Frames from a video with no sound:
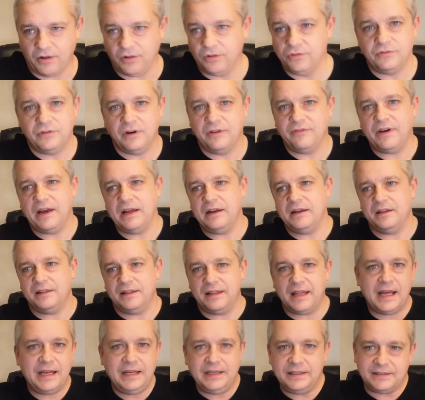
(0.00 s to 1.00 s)

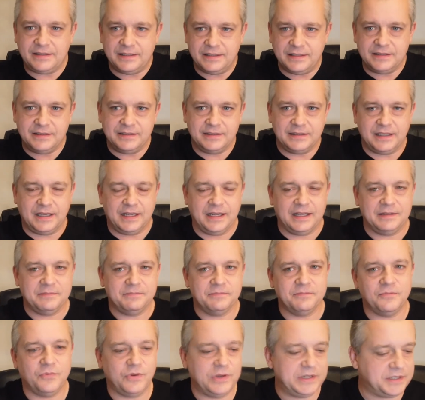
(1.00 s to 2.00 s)
ultraviolet light,
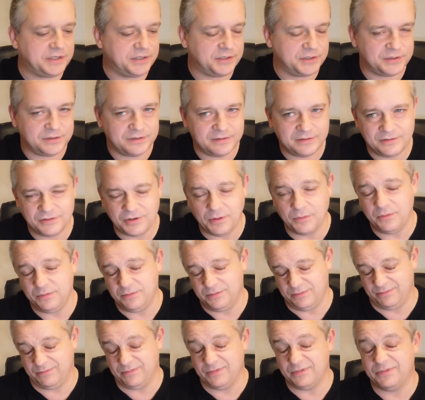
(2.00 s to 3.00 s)
which sort
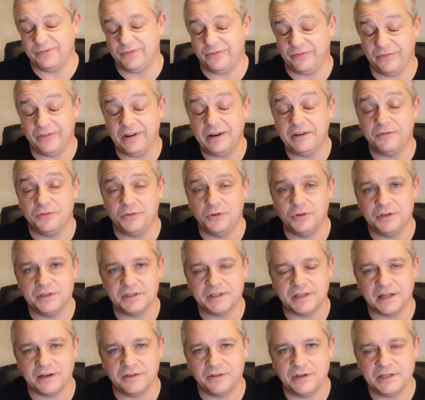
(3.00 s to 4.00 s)
of fair few
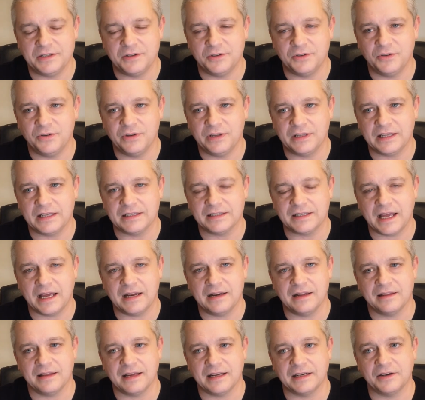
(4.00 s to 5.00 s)
distilleries are doing this
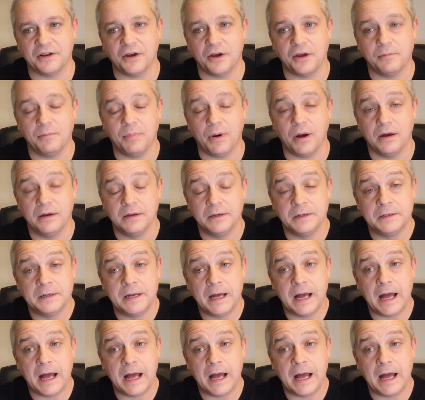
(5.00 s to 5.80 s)
kind of thing now. But